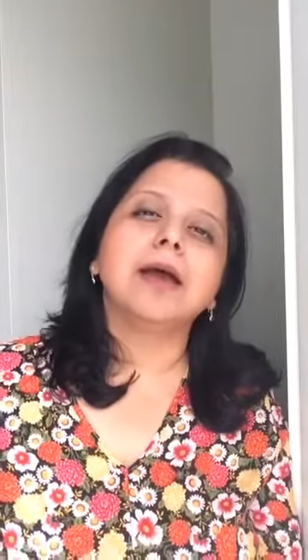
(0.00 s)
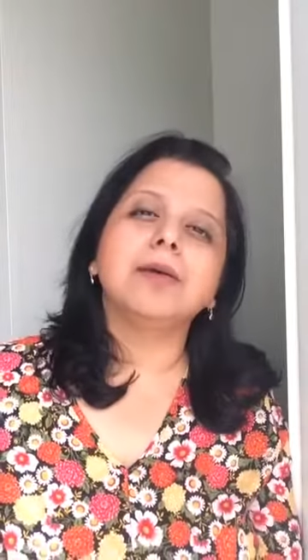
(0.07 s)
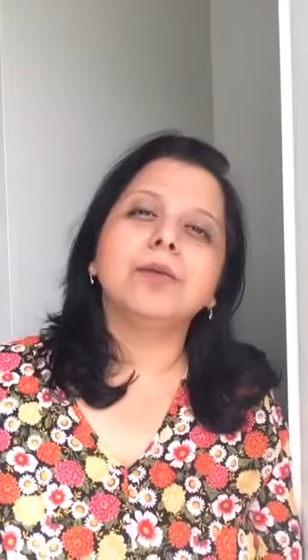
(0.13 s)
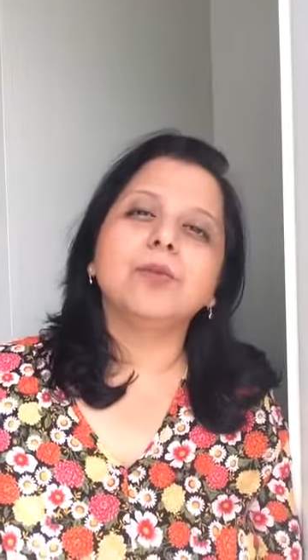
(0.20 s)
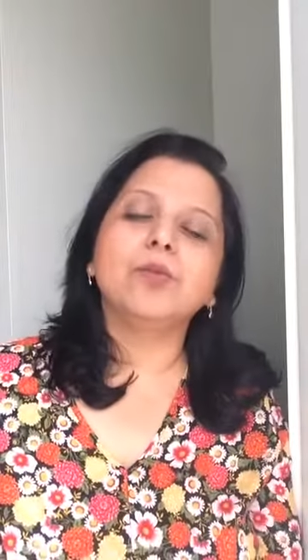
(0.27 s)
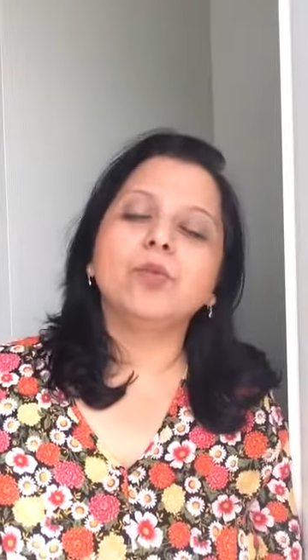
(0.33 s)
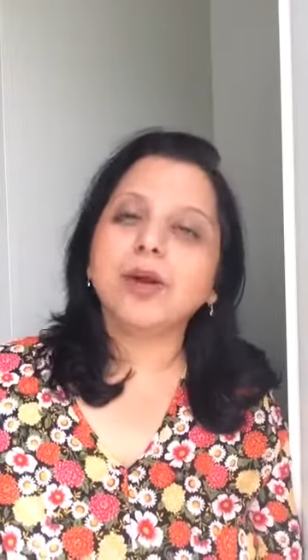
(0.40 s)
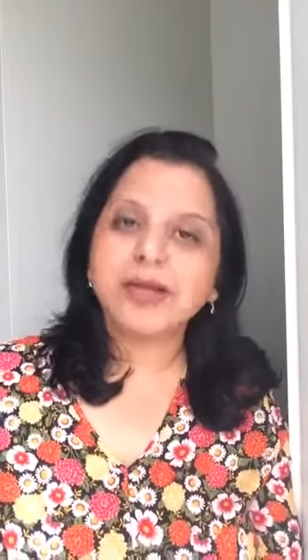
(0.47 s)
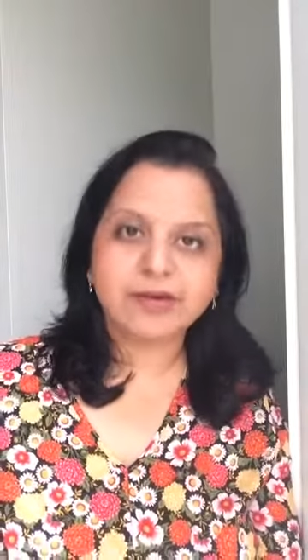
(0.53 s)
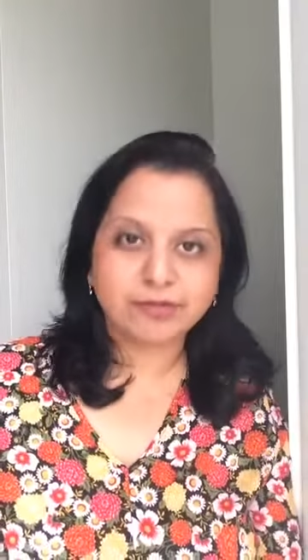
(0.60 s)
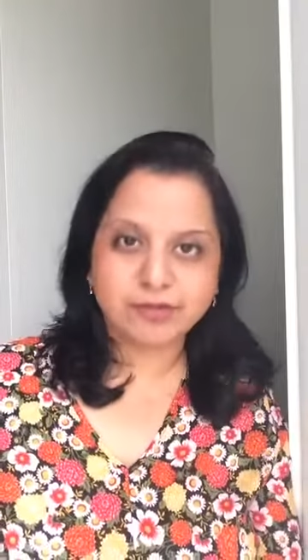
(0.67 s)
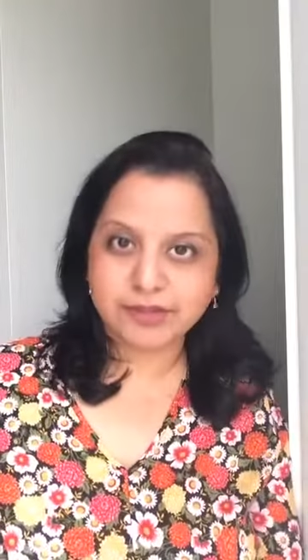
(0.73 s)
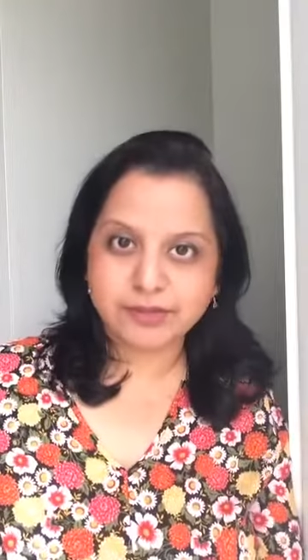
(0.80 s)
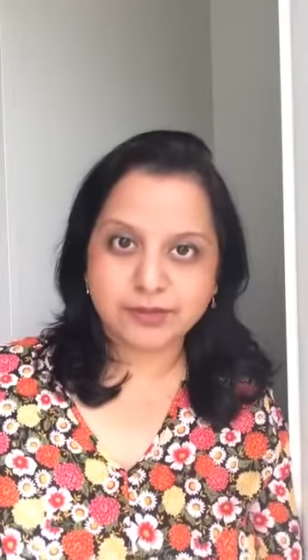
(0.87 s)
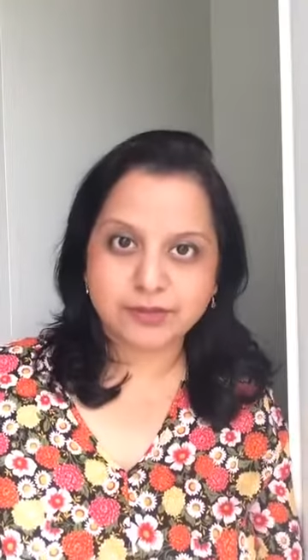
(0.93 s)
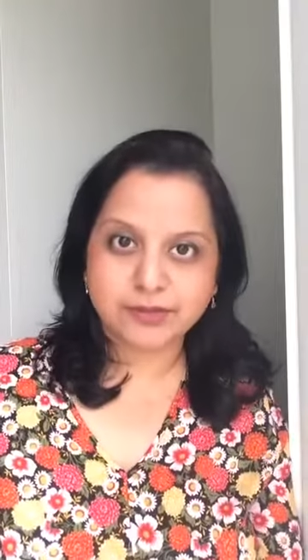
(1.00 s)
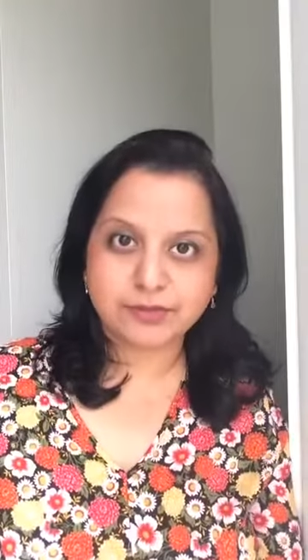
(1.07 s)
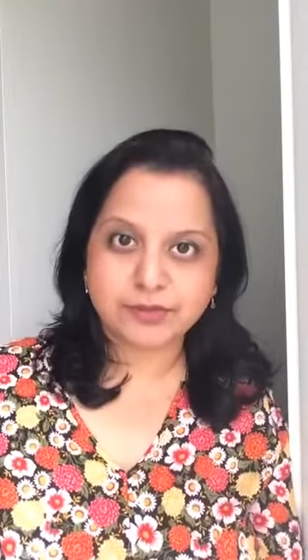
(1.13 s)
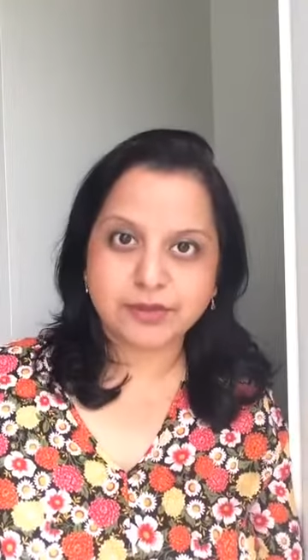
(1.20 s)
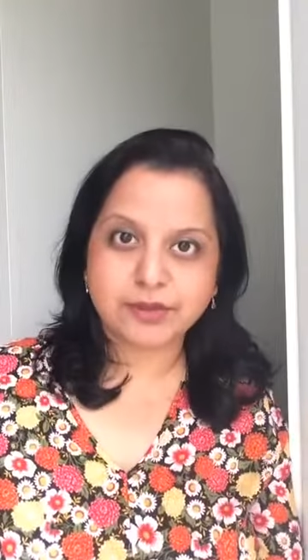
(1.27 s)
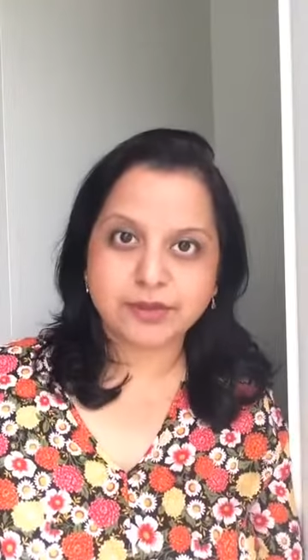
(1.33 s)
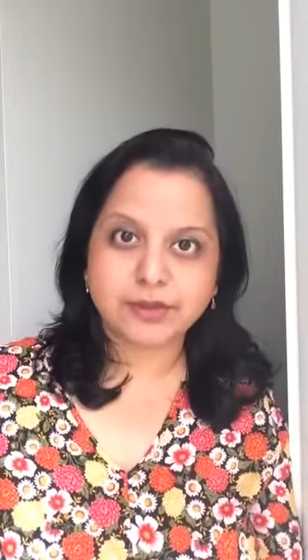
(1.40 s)
whatever the,
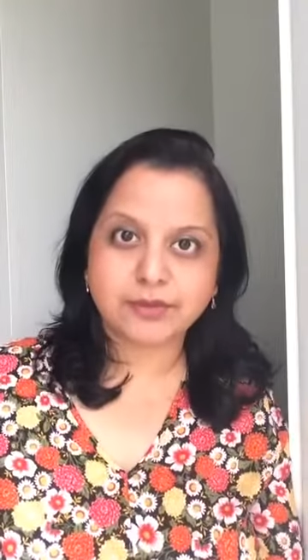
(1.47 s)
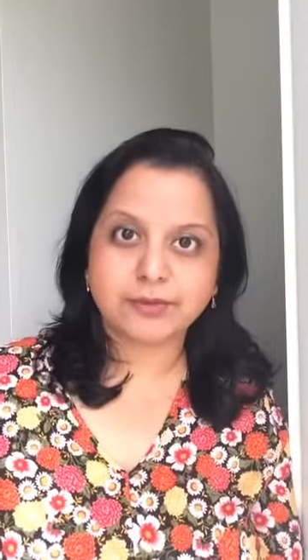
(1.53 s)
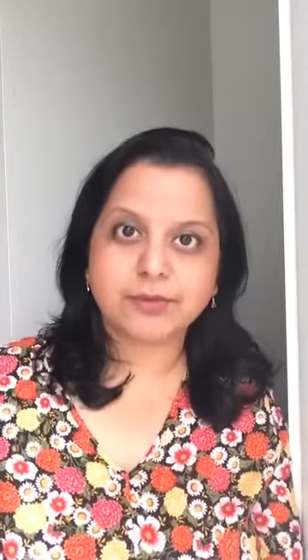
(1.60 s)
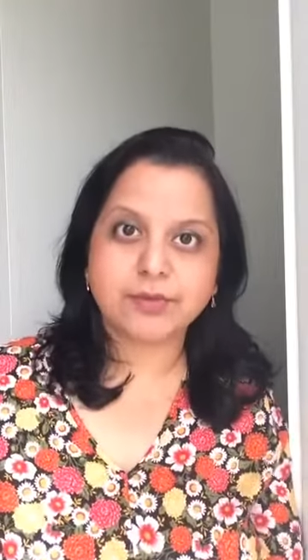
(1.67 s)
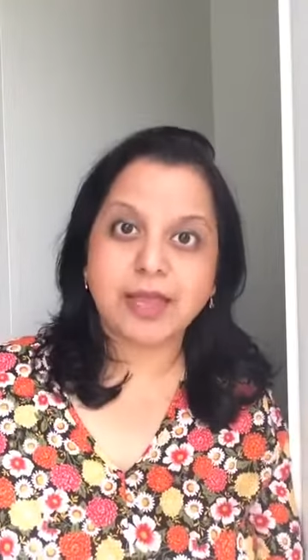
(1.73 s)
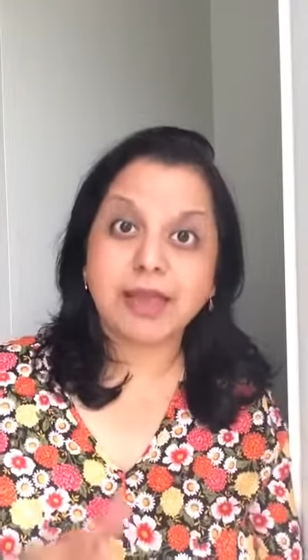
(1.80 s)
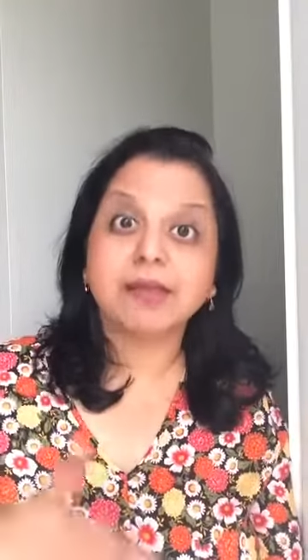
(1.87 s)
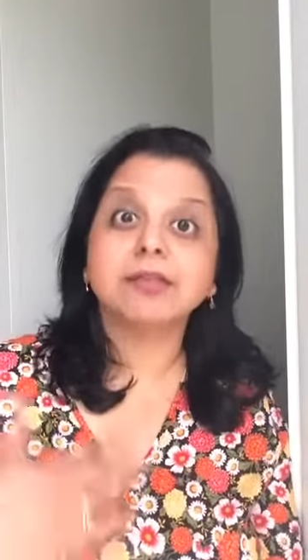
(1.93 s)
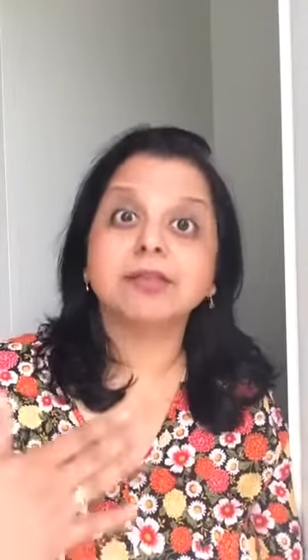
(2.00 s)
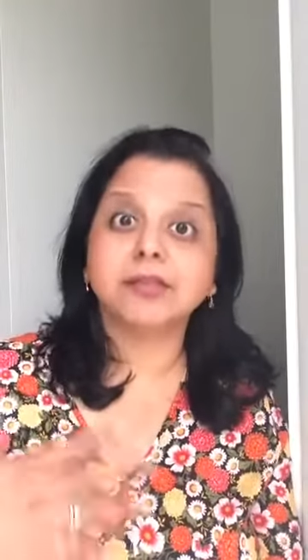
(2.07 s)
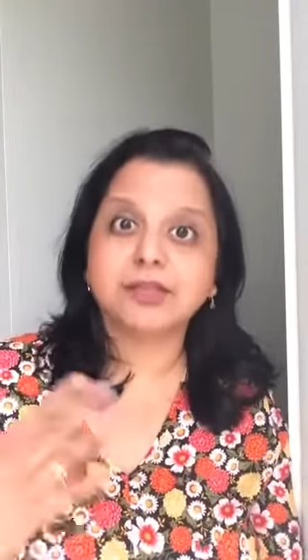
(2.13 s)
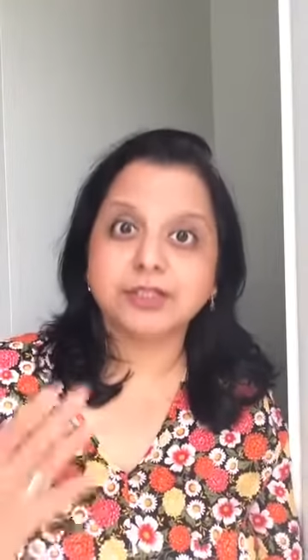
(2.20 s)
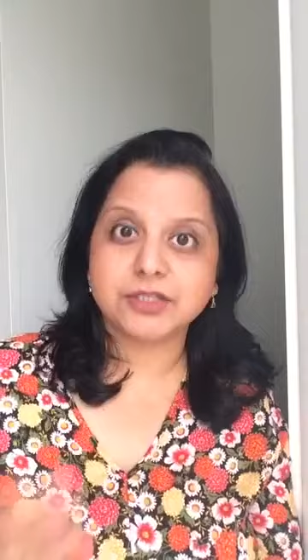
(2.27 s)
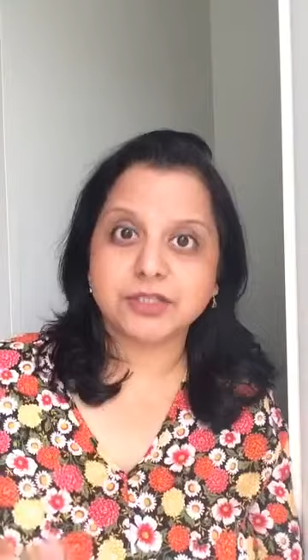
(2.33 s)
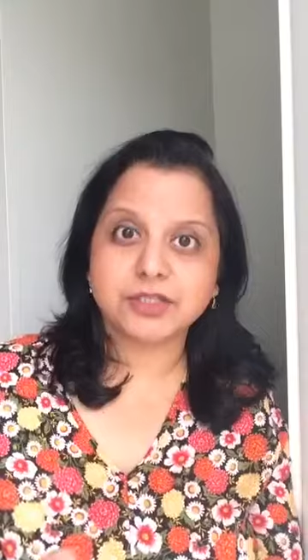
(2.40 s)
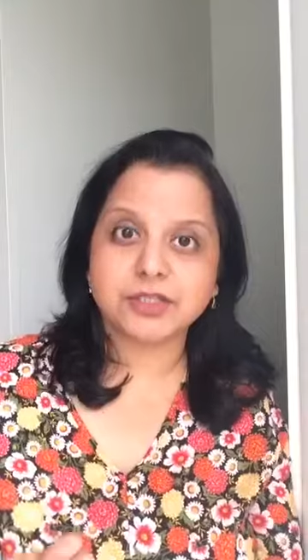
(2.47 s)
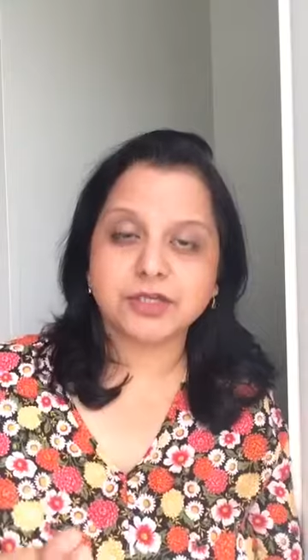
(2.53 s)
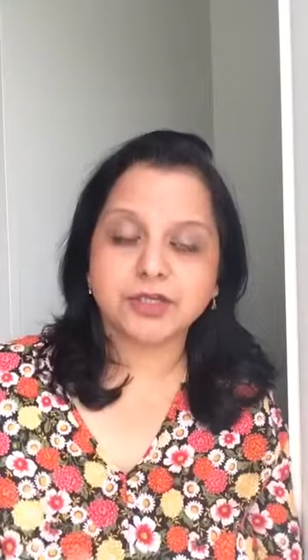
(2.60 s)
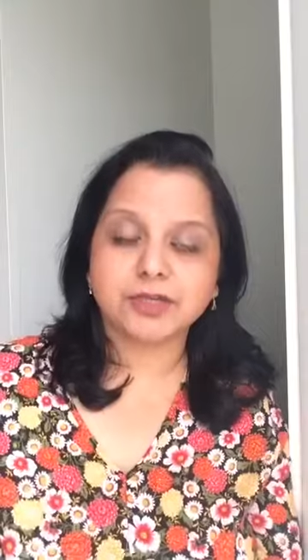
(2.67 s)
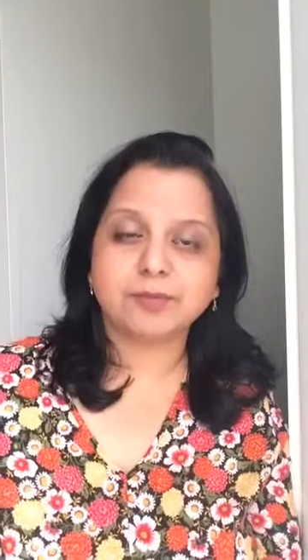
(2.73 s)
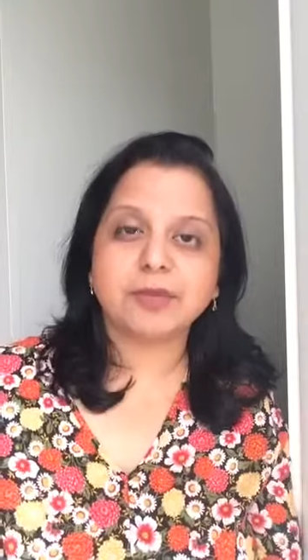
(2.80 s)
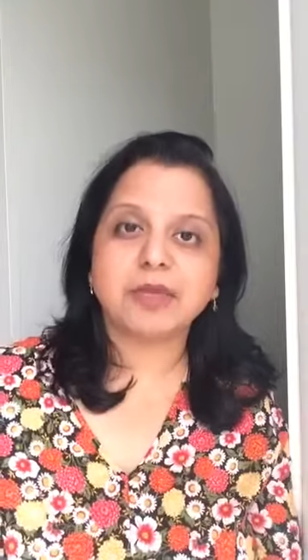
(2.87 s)
the health
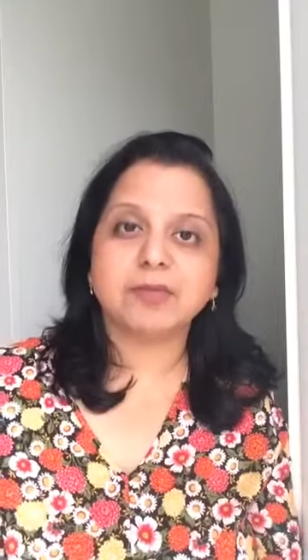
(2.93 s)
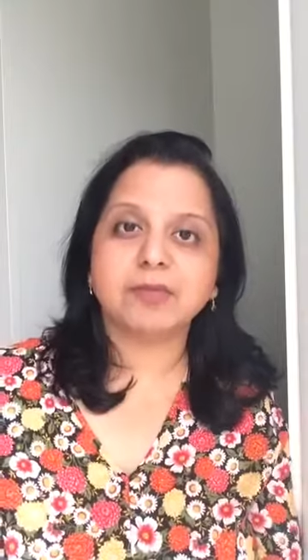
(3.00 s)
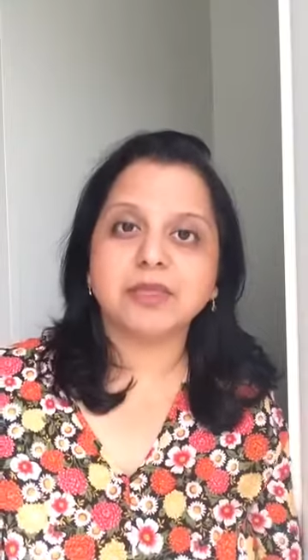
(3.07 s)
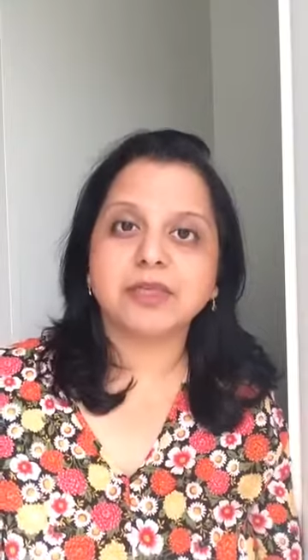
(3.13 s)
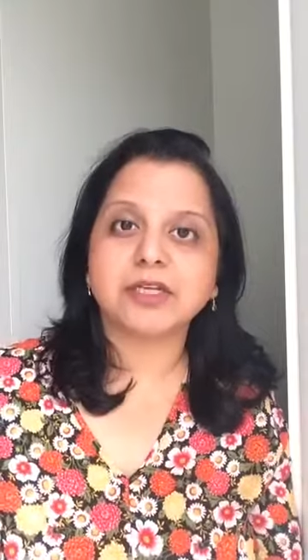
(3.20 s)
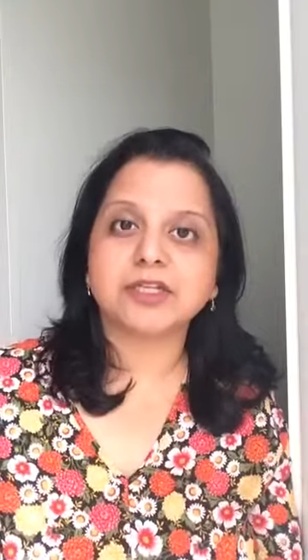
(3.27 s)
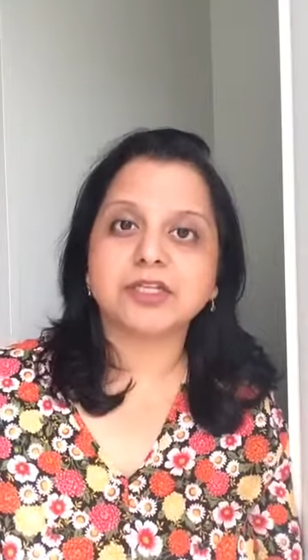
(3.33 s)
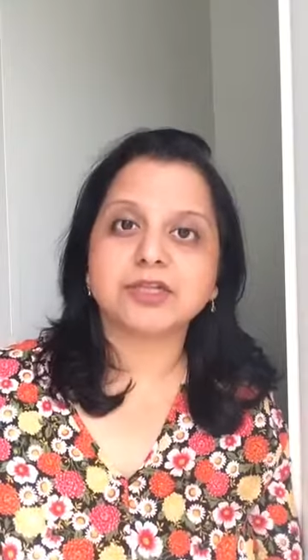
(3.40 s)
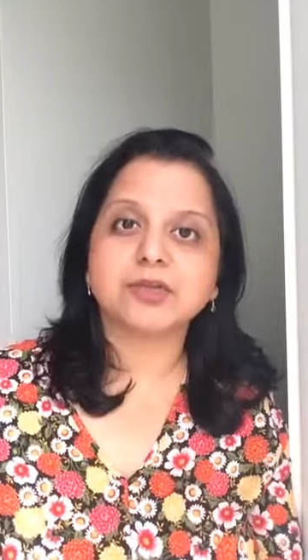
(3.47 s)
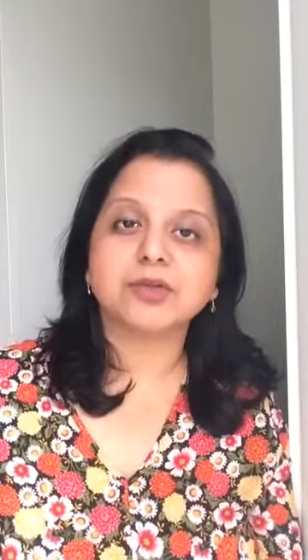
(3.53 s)
concern may be that you,